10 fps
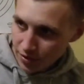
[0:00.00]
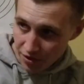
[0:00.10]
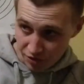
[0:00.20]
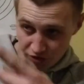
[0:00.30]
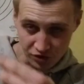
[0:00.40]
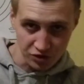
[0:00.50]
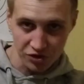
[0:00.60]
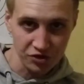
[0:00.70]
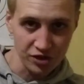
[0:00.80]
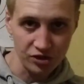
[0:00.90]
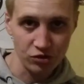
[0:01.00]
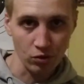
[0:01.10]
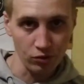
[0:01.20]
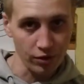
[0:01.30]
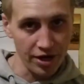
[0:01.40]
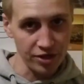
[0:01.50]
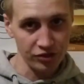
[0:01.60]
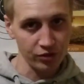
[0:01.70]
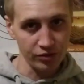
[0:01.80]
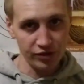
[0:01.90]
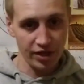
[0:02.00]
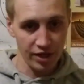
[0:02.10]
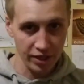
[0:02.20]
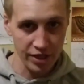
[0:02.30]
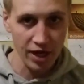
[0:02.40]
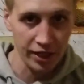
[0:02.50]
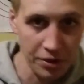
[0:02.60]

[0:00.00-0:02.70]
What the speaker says: And this is just at short range, so it's not